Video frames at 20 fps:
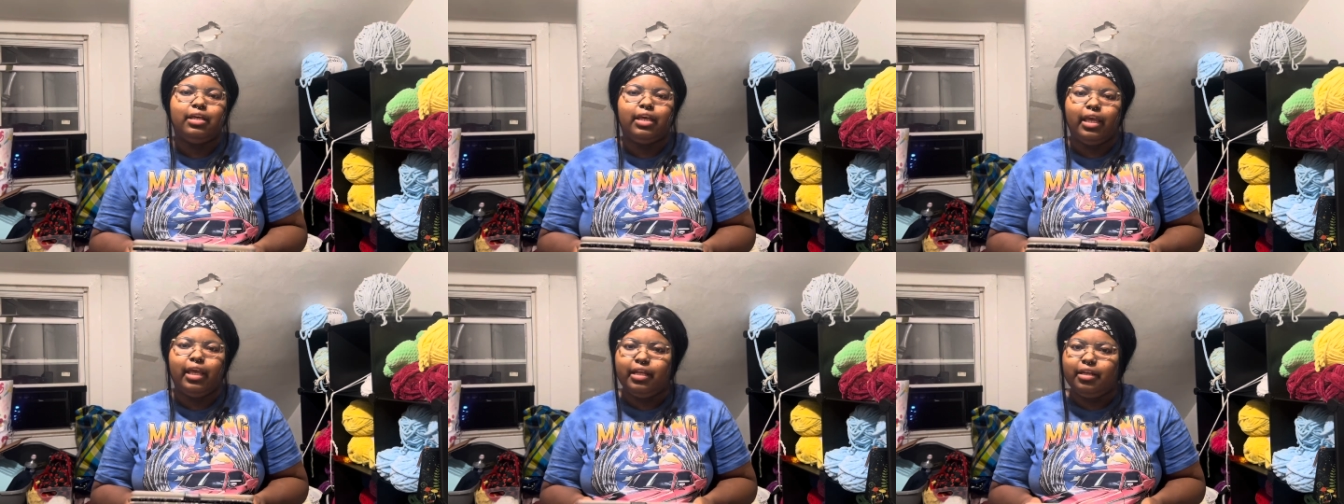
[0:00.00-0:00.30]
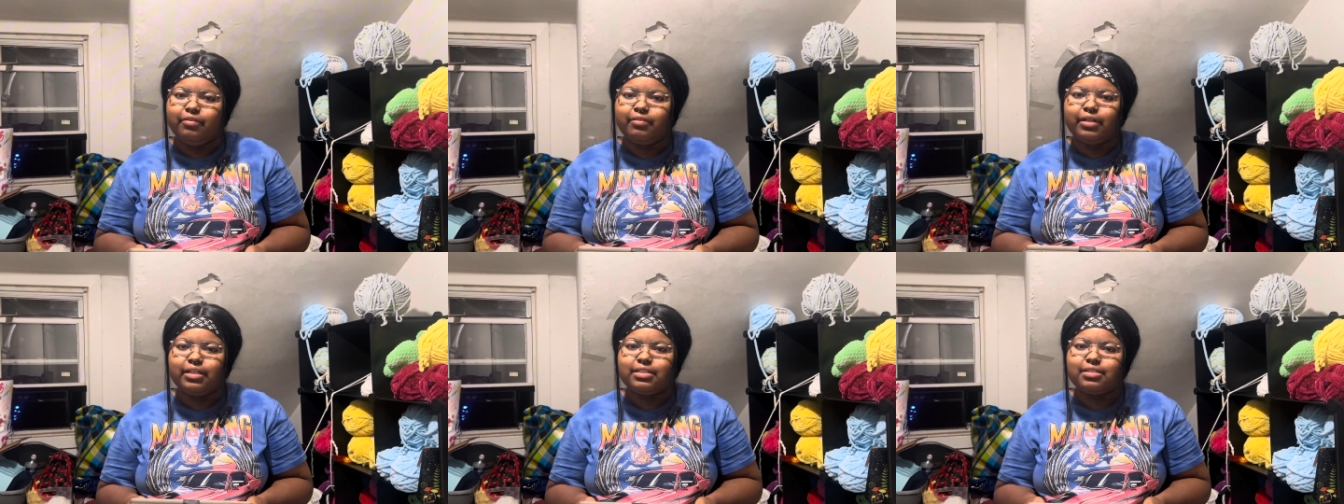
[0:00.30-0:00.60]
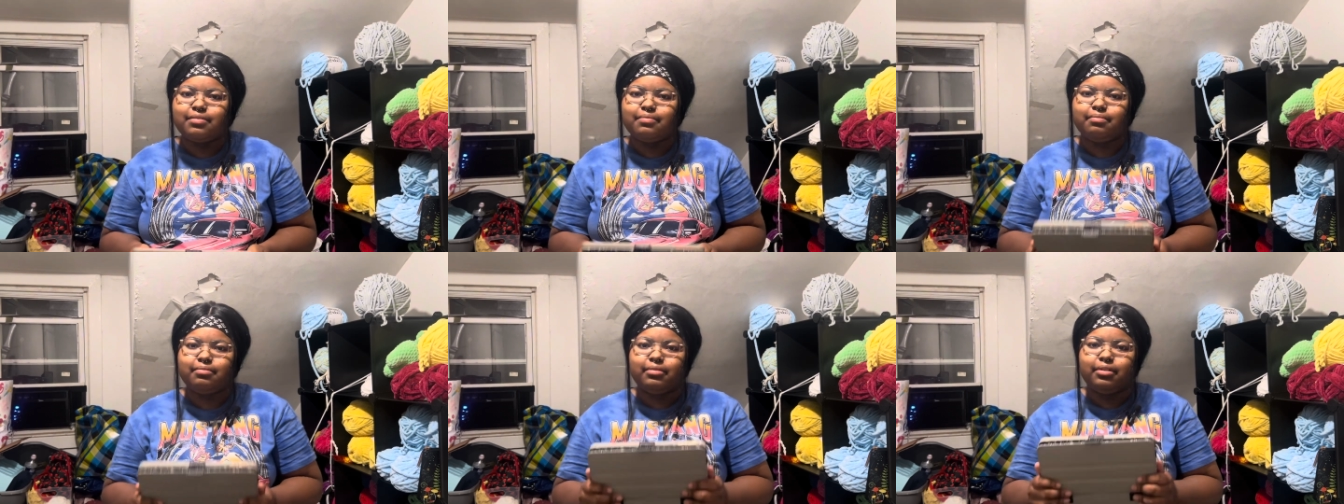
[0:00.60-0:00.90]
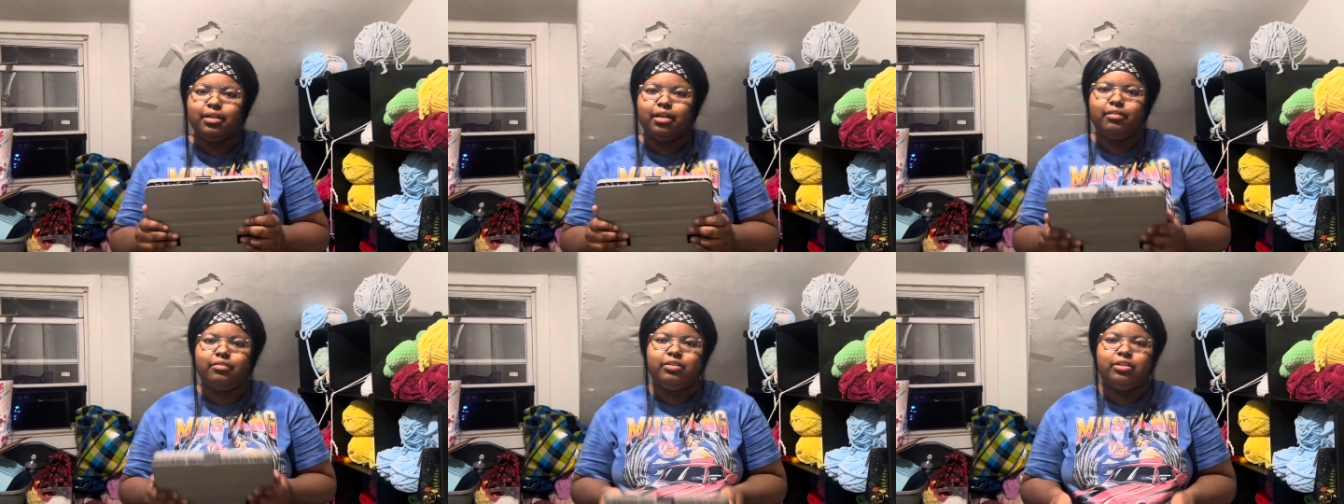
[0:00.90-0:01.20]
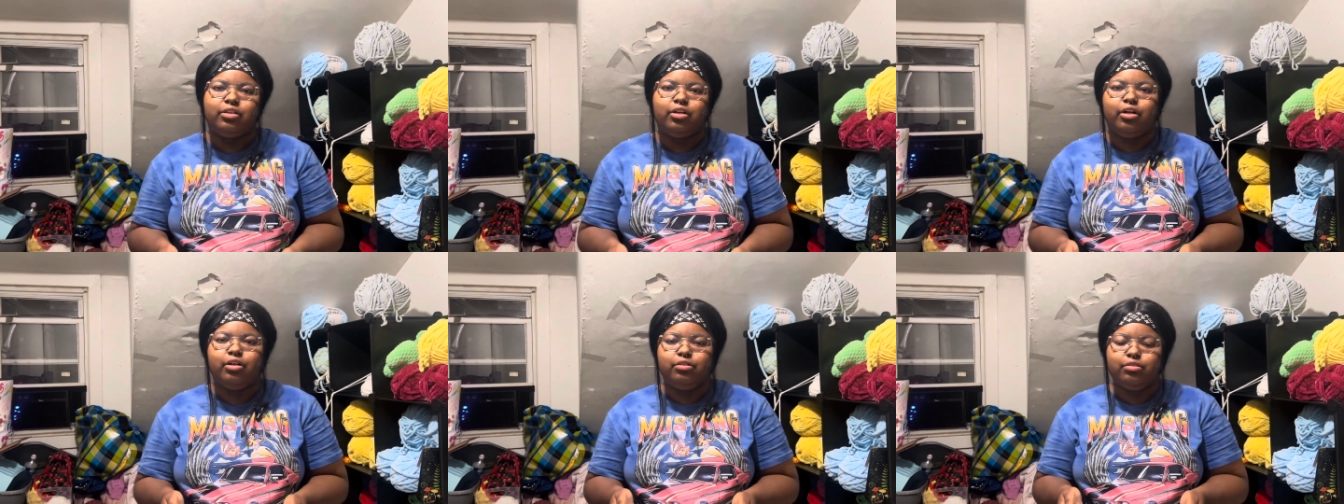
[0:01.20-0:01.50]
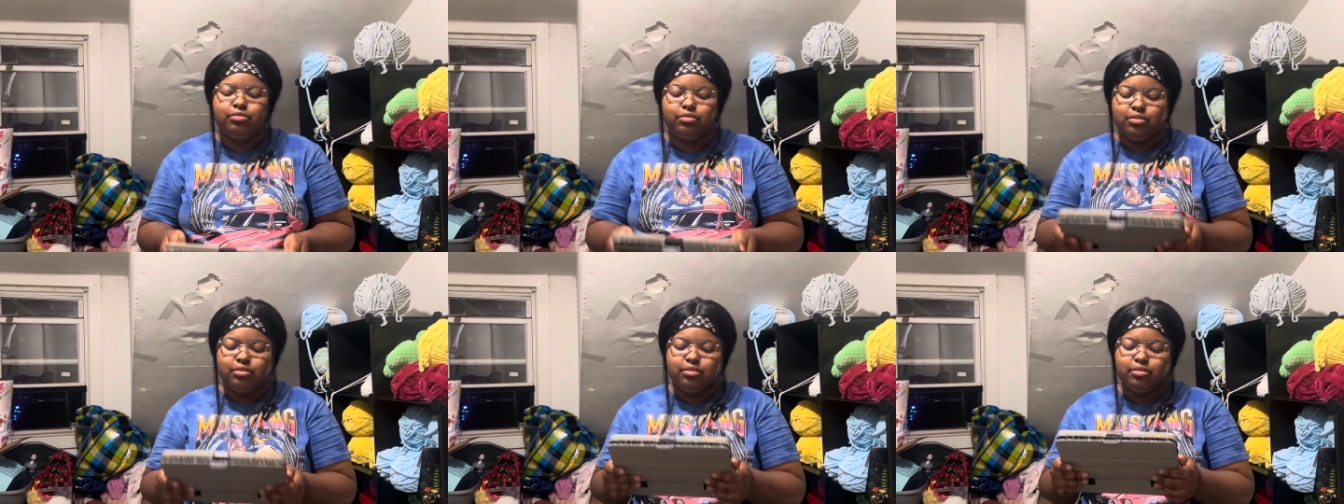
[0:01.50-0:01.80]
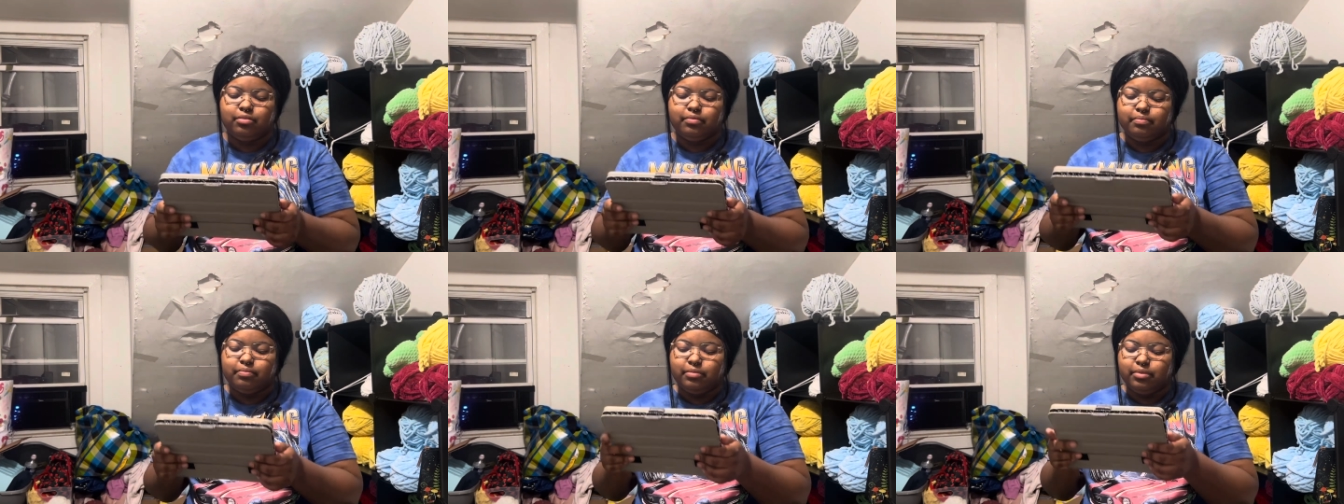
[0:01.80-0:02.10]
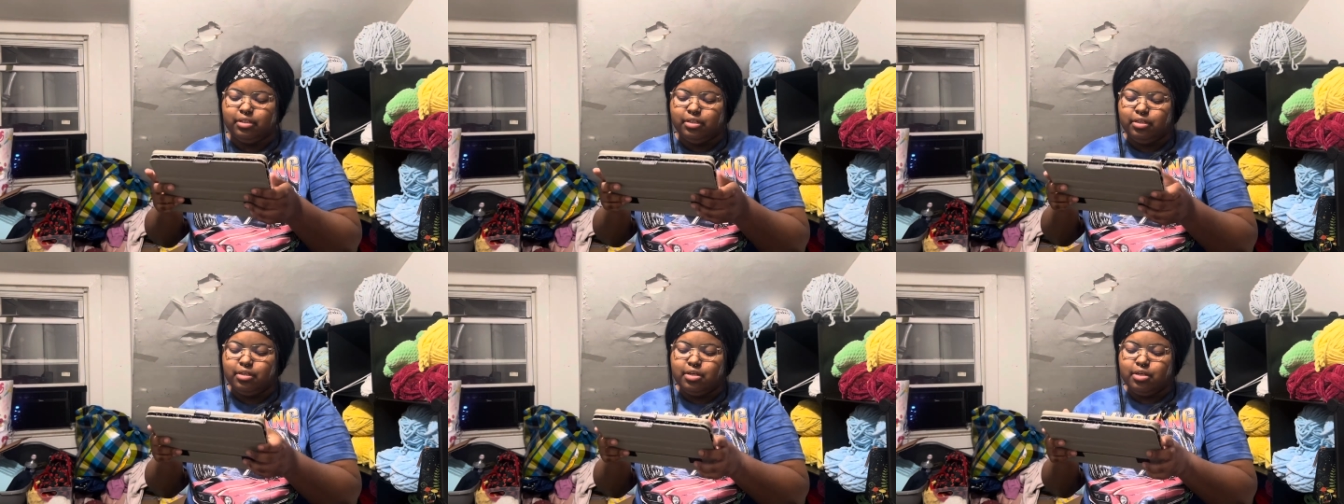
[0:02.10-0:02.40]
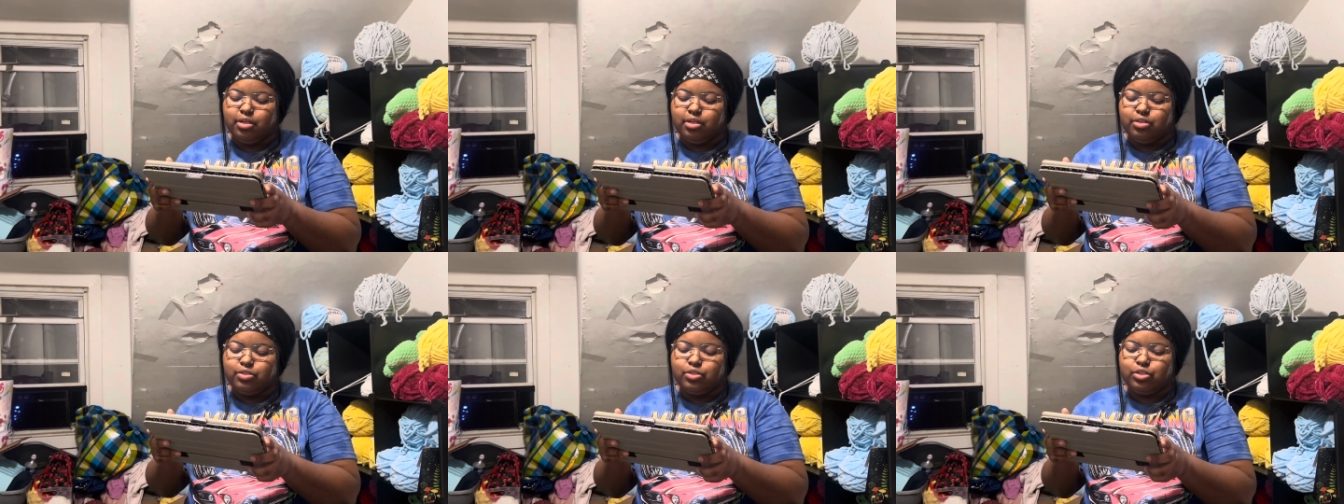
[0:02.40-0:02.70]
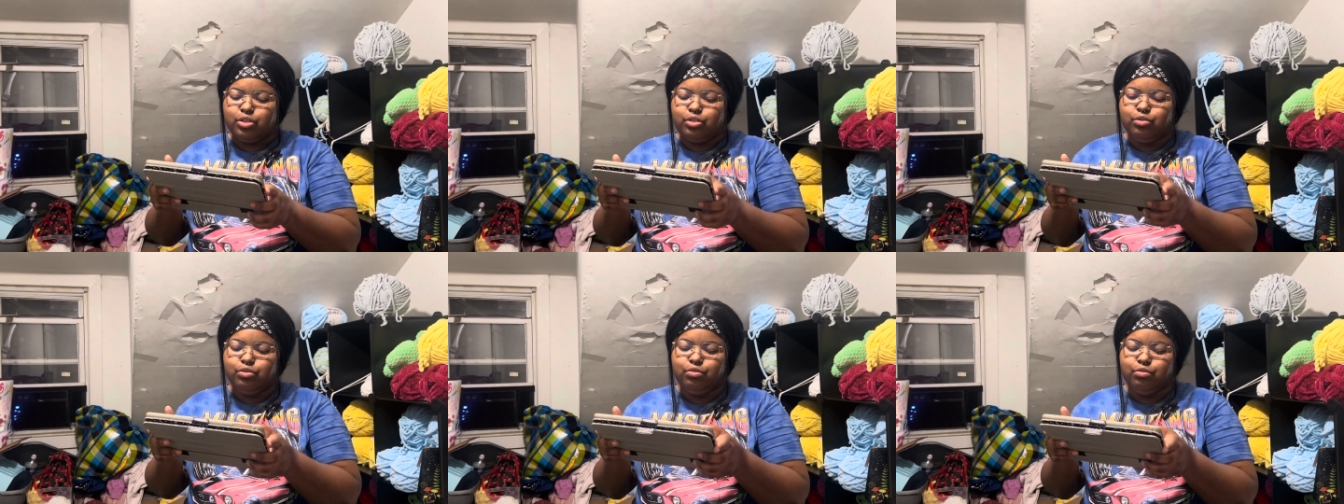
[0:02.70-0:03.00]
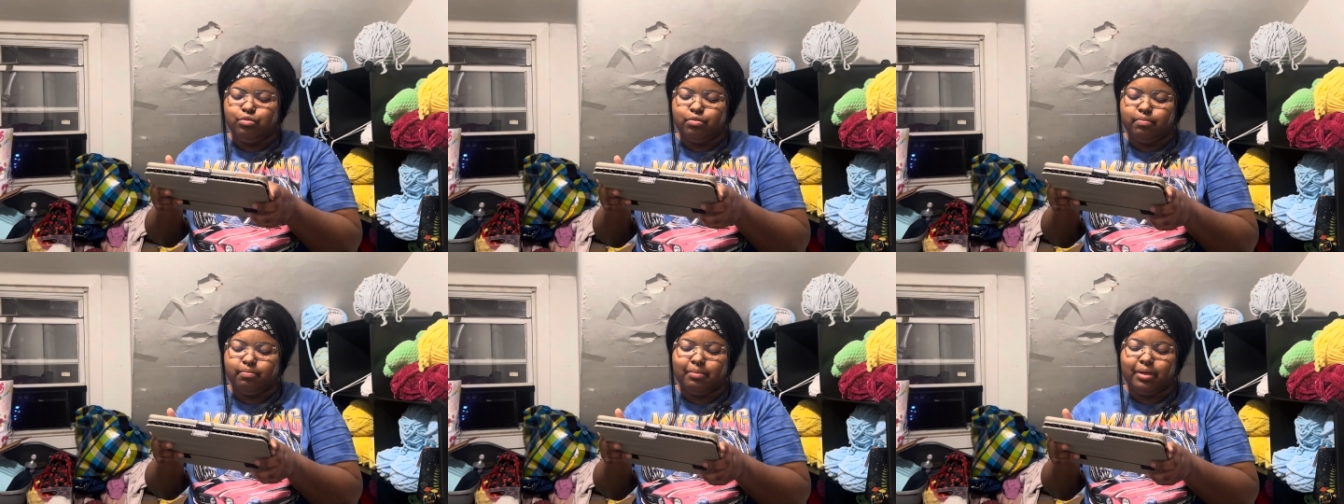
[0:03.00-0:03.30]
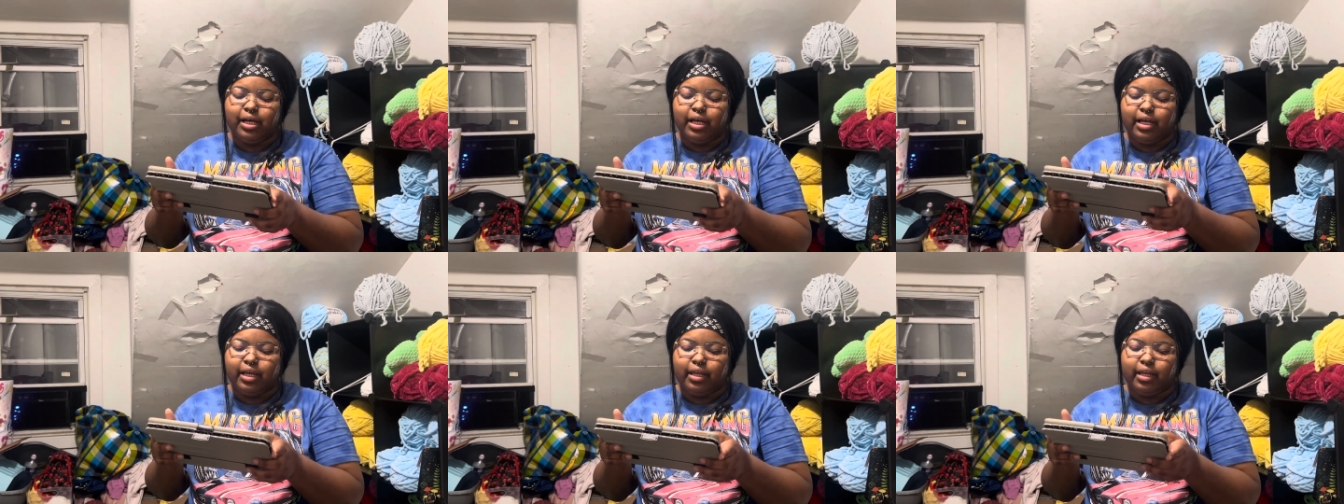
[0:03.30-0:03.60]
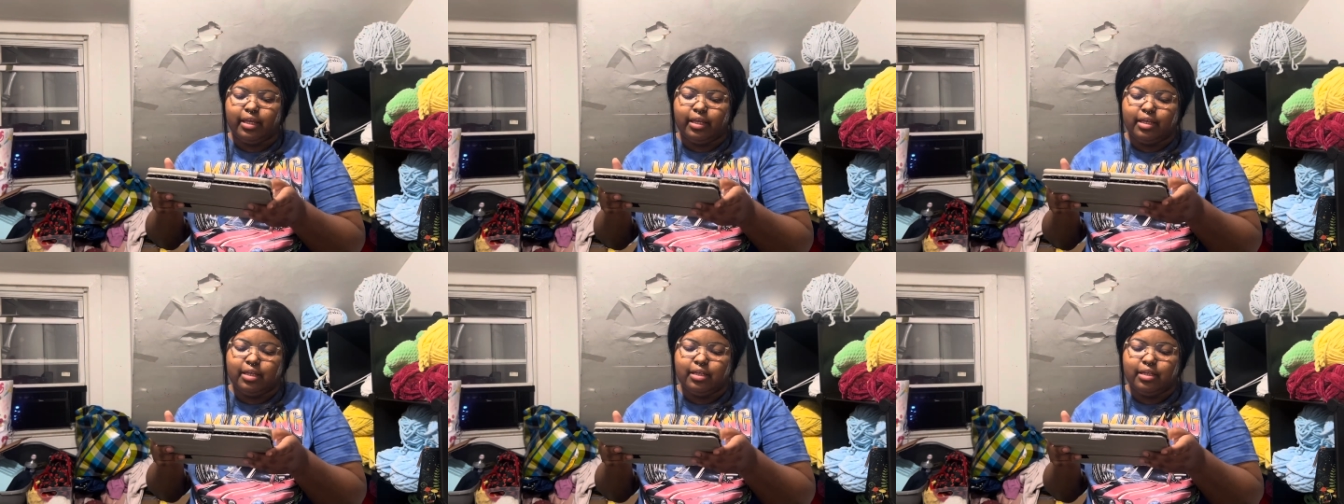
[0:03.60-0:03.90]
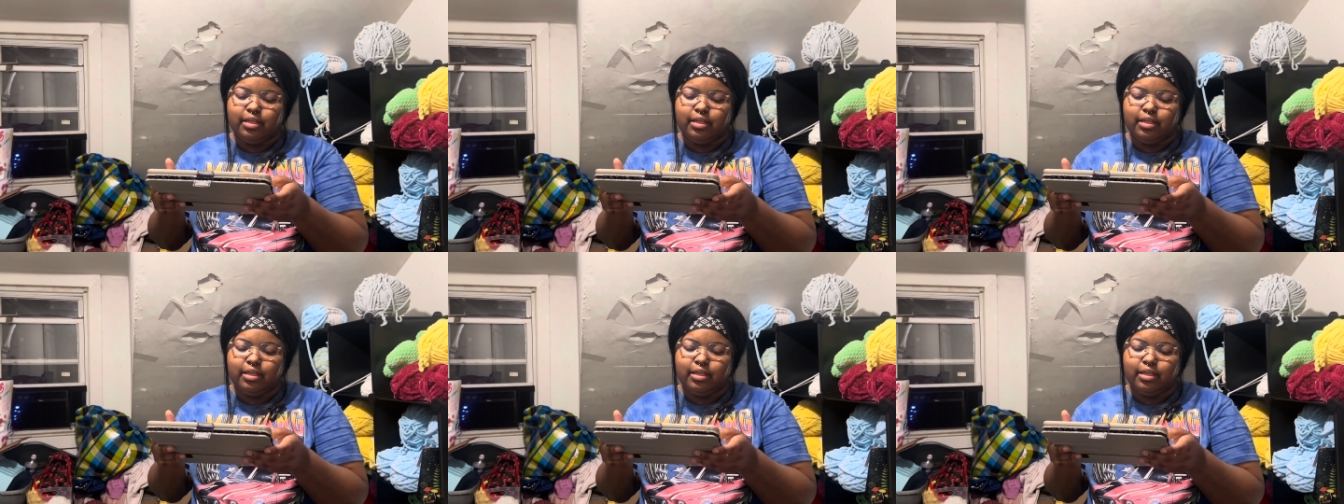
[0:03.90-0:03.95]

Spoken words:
anyways, I'm gonna go to my